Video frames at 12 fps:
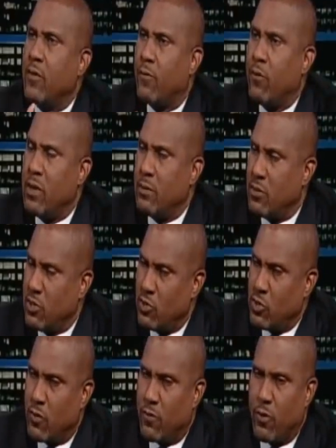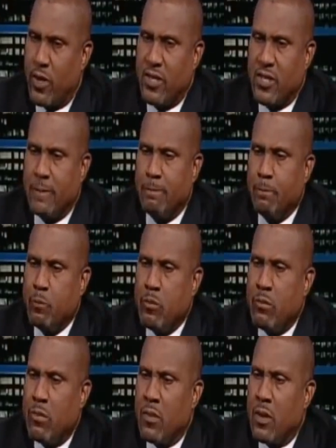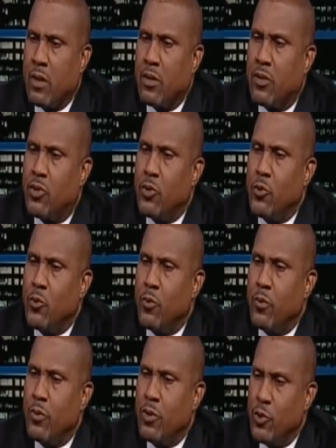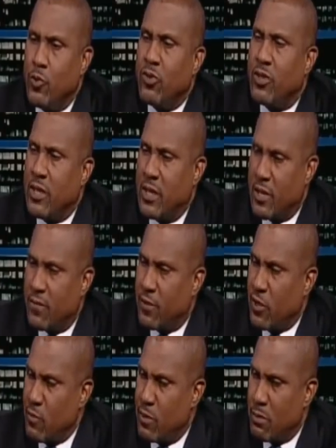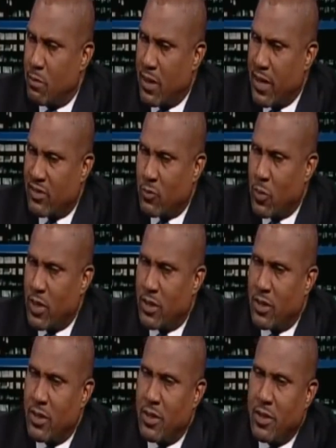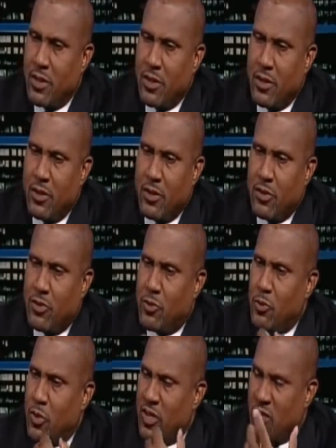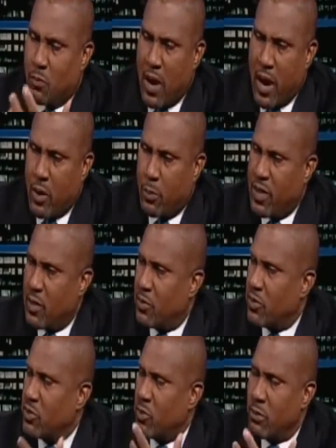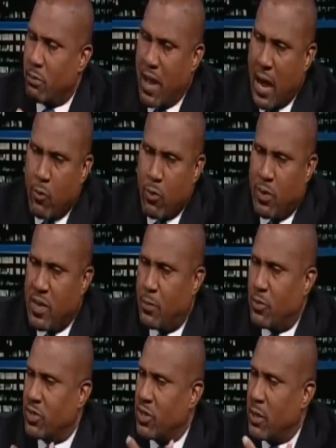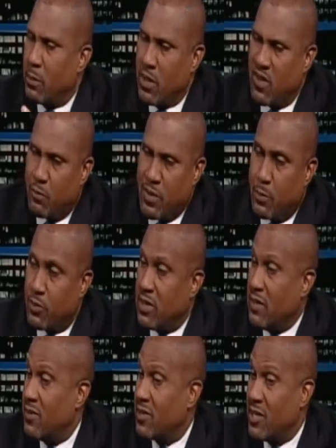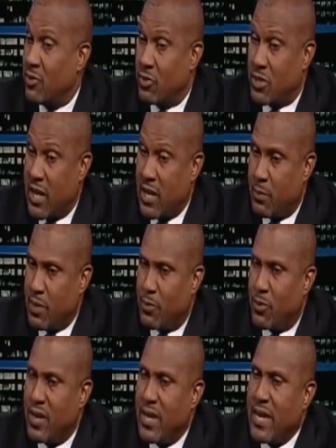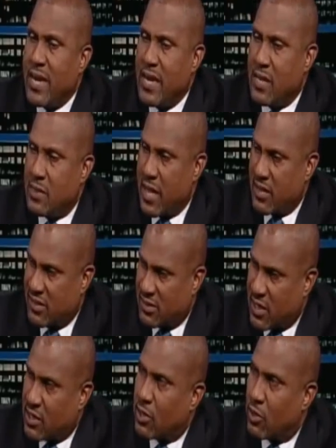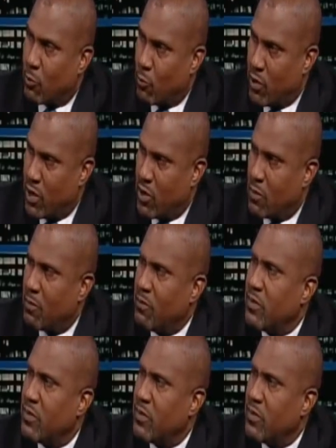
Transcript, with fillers: the freedom, to use your phrase, to use the gift that you've been blessed with mm -hmm. to inspire people, to empower people, to uplift people, even to entertain people in that secular realm?